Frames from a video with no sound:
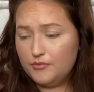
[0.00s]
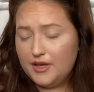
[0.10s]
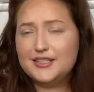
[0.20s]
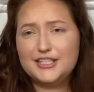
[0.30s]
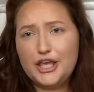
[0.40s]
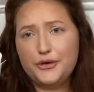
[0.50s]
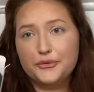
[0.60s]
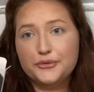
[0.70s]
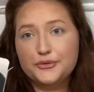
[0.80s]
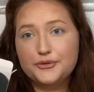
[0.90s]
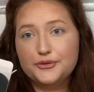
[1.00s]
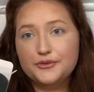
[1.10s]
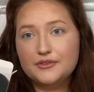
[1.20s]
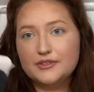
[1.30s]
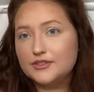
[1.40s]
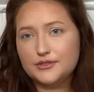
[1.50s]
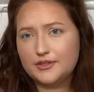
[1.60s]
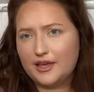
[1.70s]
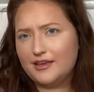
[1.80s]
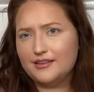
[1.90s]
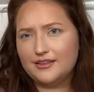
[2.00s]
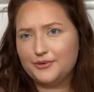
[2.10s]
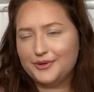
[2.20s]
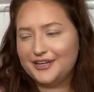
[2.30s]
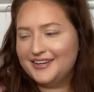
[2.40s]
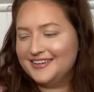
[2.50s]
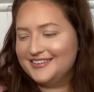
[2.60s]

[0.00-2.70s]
It's cute. It's just like a little weird.